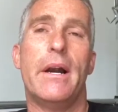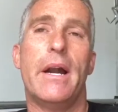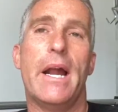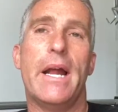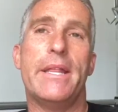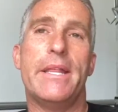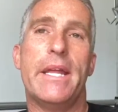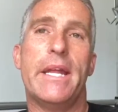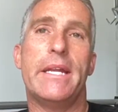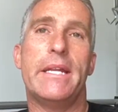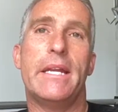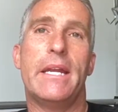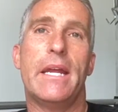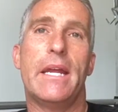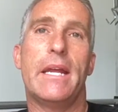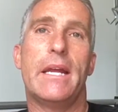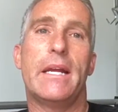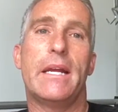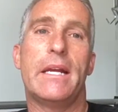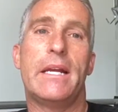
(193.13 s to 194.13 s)
And then
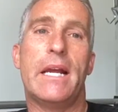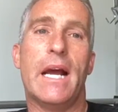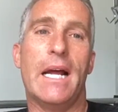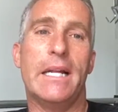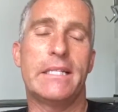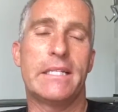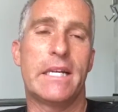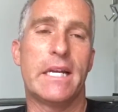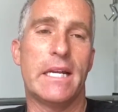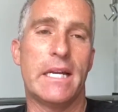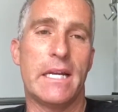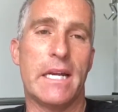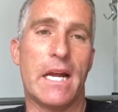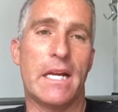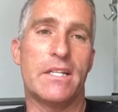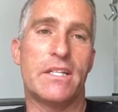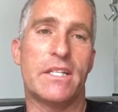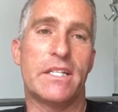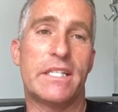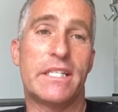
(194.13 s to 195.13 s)
God's going to
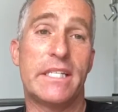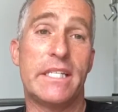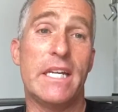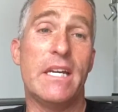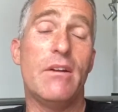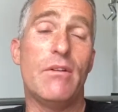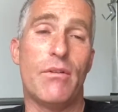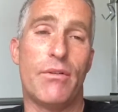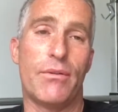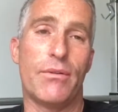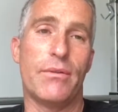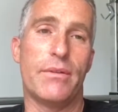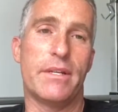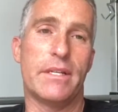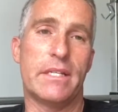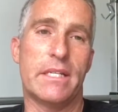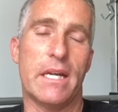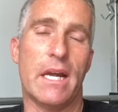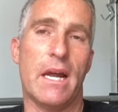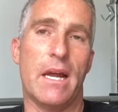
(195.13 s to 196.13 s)
not just see you through
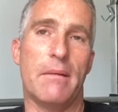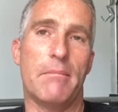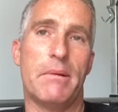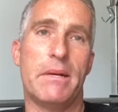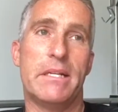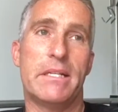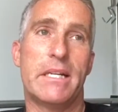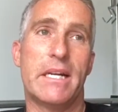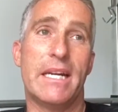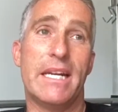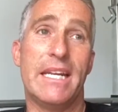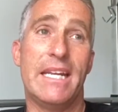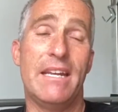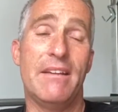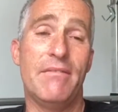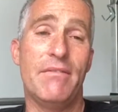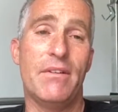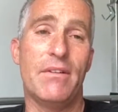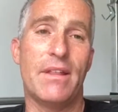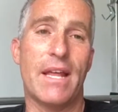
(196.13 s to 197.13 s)
this time, but he's going to
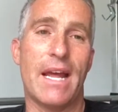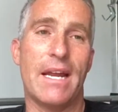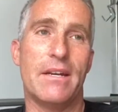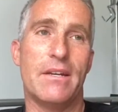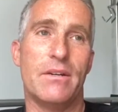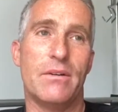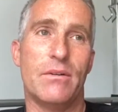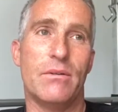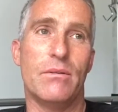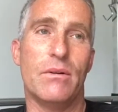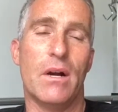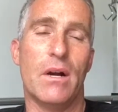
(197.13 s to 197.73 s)
give you that new